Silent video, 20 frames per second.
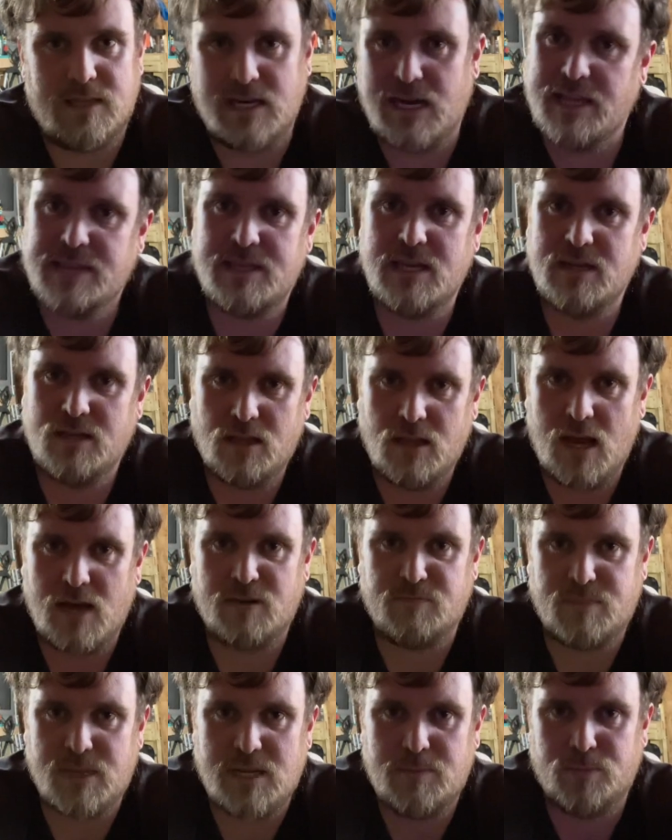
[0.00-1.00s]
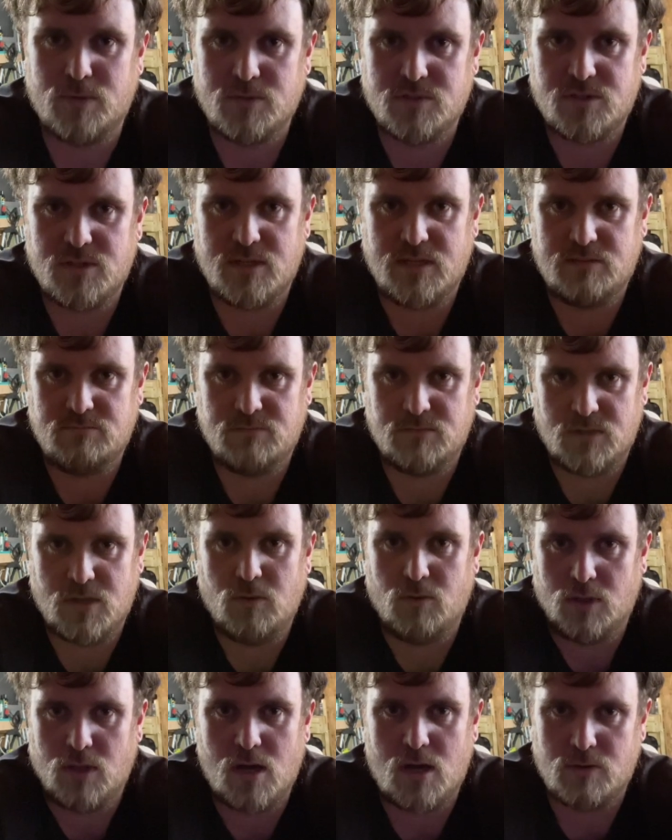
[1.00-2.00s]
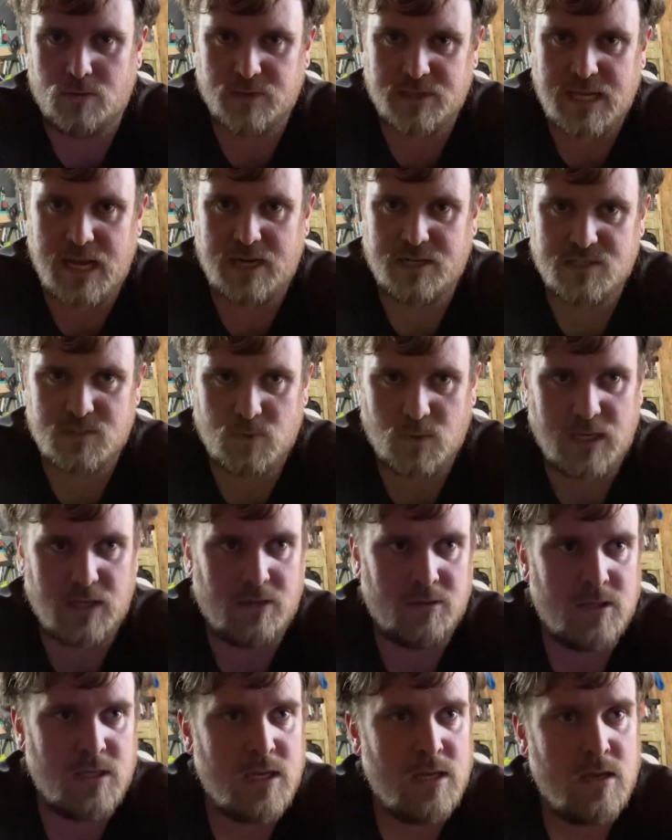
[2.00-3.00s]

And I think a lot of people should go along with that as well.